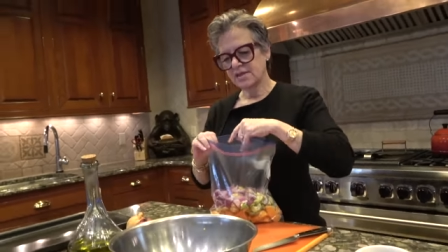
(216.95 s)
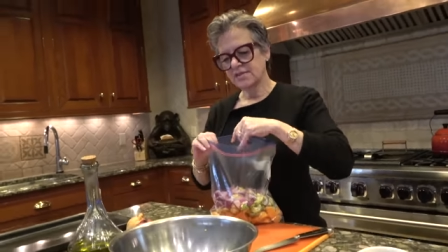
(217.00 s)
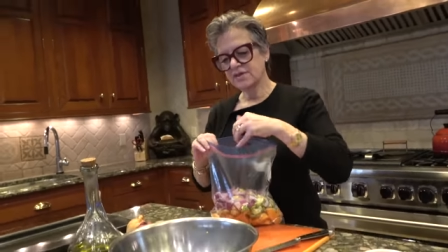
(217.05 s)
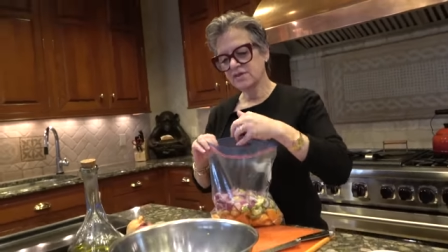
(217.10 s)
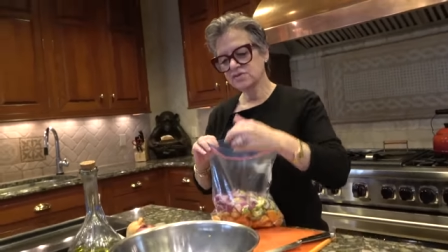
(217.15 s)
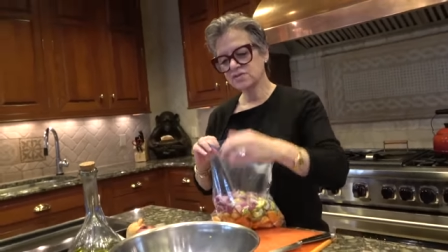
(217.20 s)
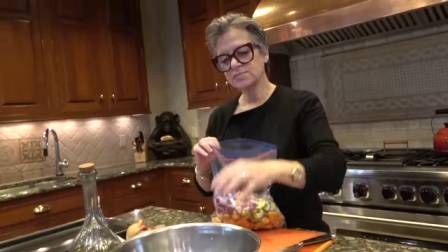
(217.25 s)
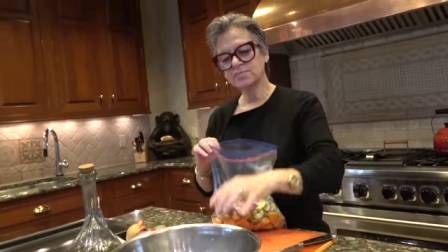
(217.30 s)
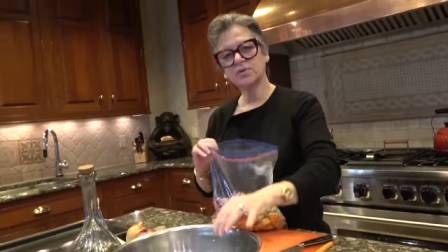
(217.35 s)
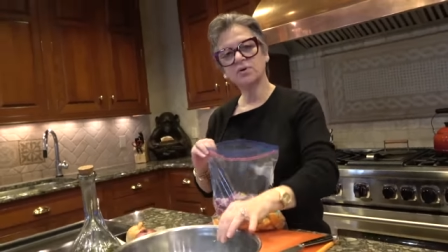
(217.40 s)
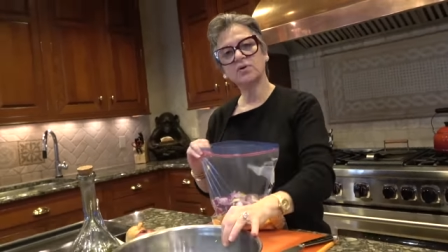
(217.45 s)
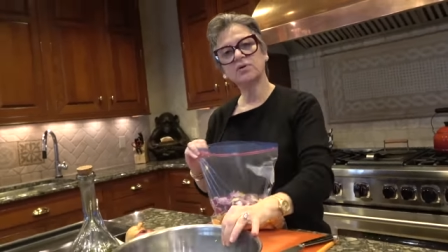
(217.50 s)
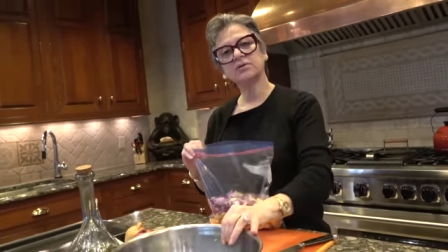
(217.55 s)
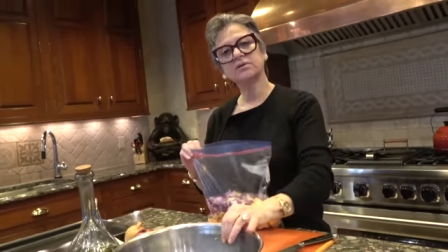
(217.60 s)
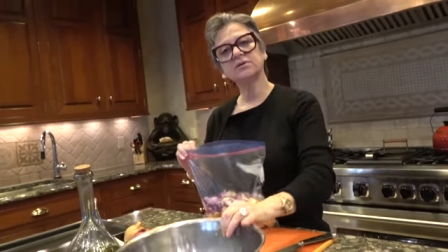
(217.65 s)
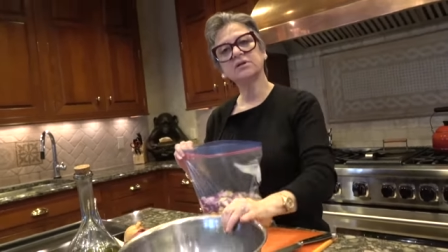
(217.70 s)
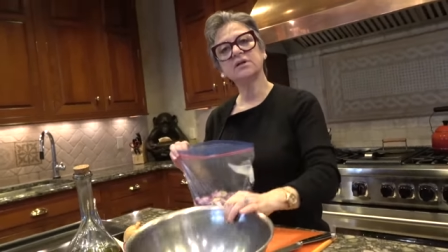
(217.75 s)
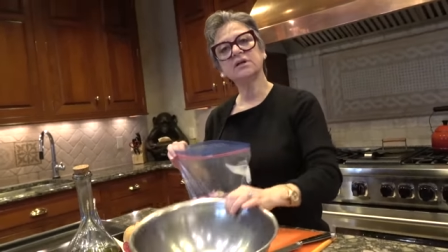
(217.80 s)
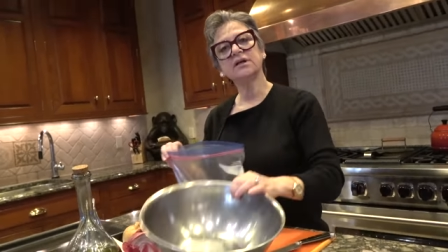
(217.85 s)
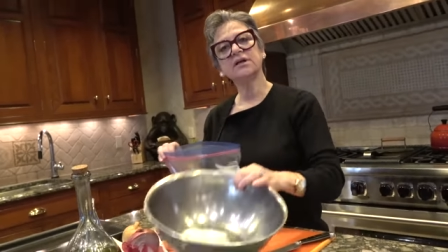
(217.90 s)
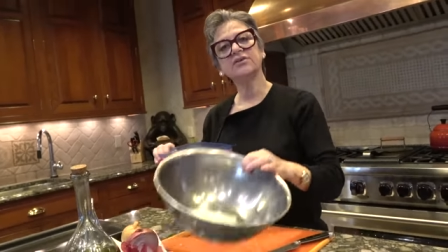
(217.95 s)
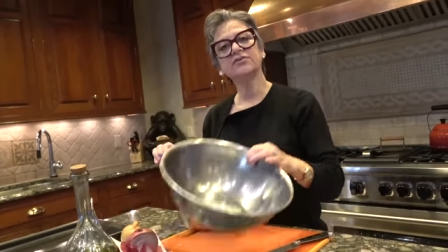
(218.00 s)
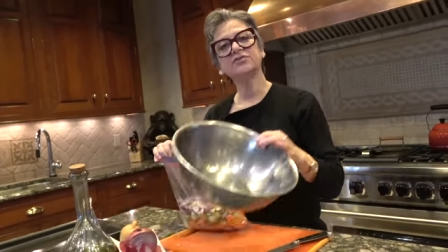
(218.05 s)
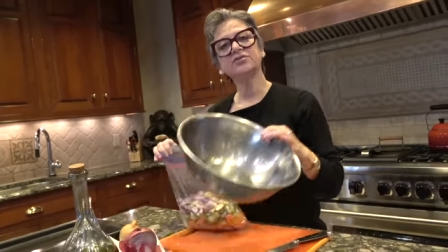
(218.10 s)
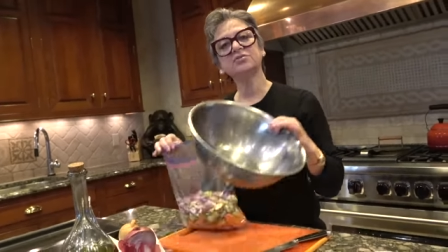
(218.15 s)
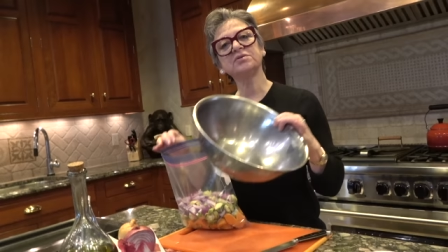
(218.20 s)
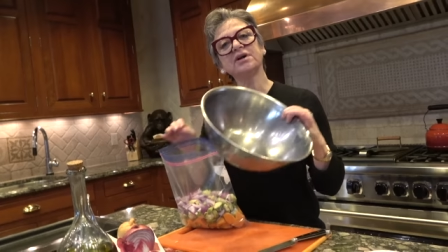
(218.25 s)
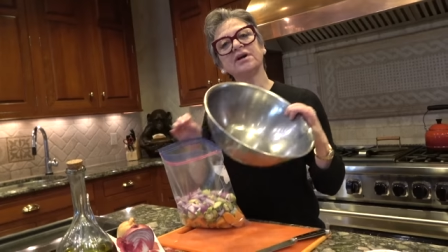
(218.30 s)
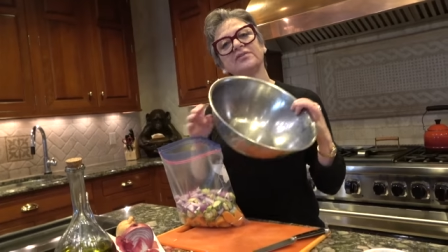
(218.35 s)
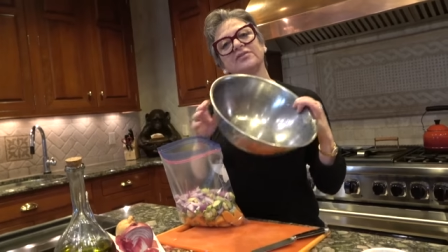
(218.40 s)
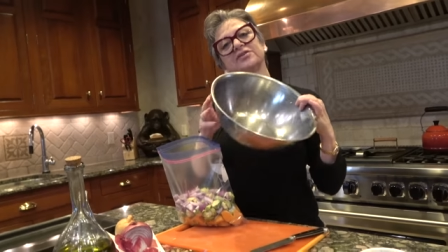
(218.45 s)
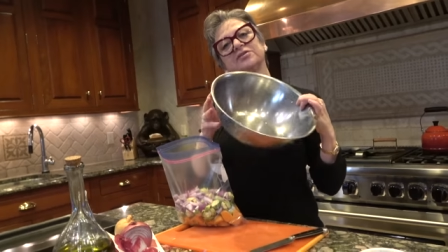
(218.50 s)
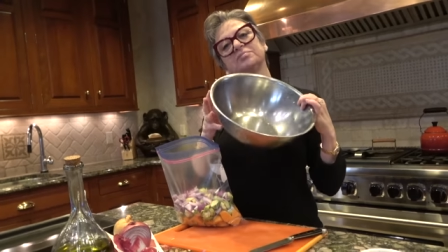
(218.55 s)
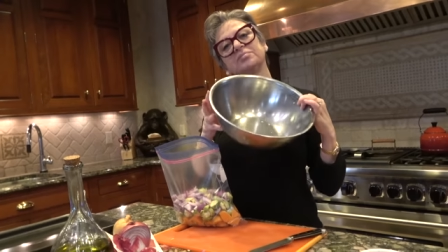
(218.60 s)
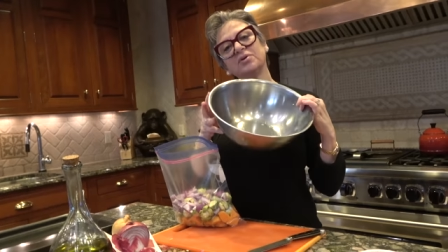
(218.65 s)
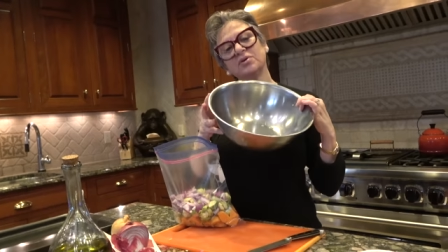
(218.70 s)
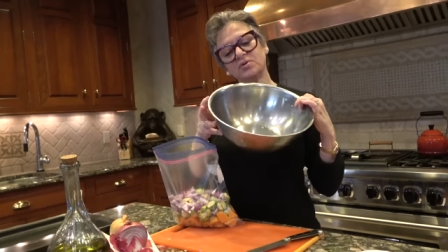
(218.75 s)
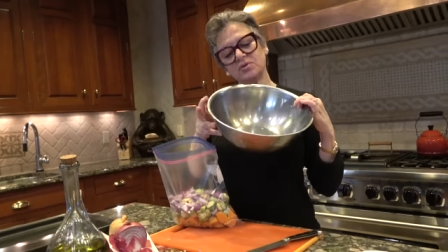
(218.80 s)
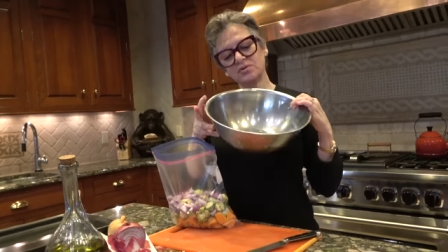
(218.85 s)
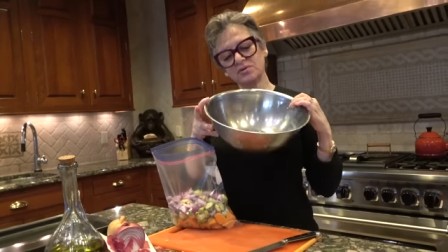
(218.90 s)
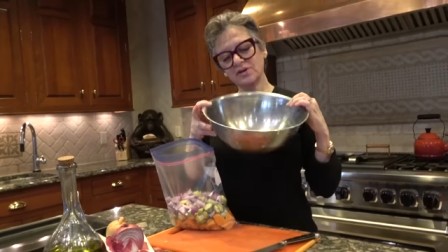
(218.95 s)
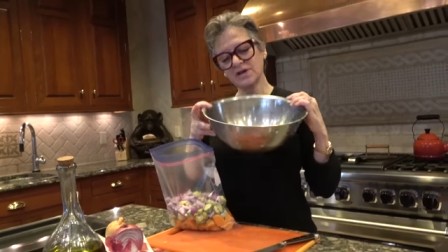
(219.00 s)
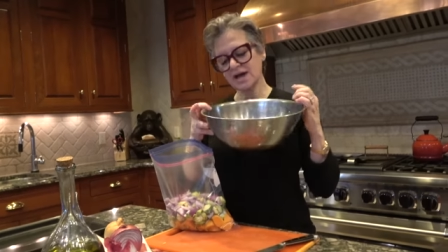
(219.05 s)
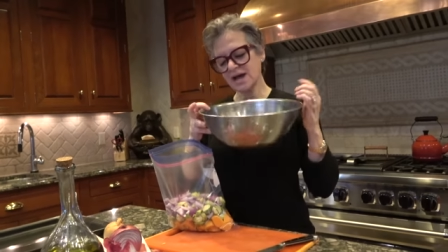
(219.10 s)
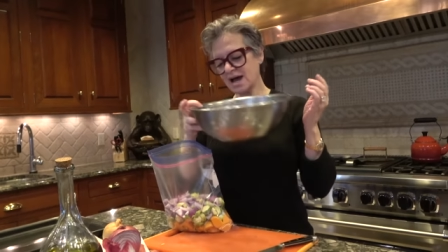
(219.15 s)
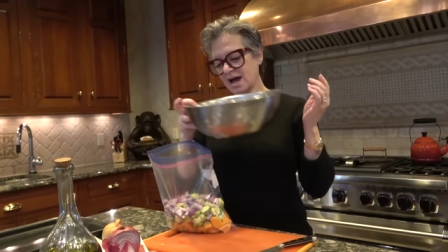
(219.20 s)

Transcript: This bowl, little history on this bowl.